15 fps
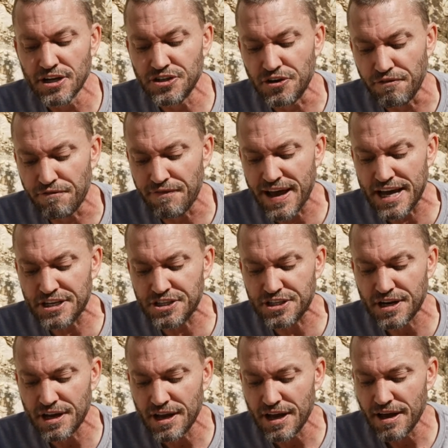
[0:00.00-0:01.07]
to
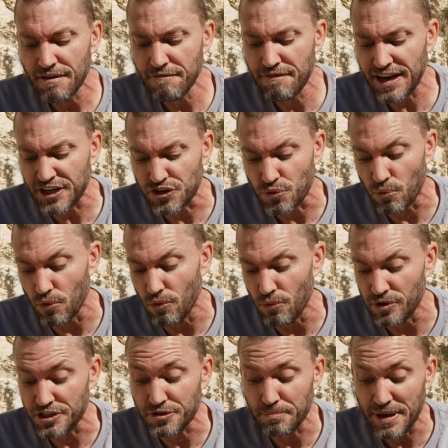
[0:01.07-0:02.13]
fetch victual,
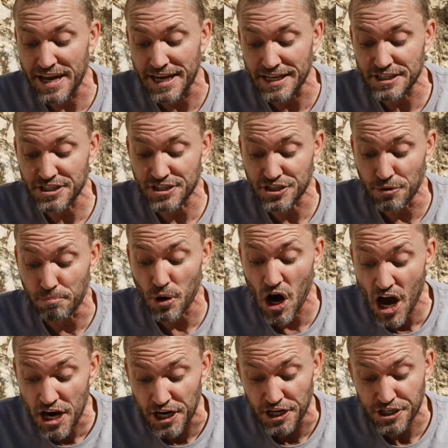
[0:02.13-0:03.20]
which means to
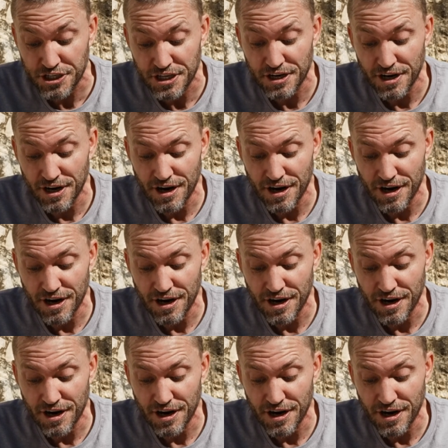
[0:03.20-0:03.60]
punish,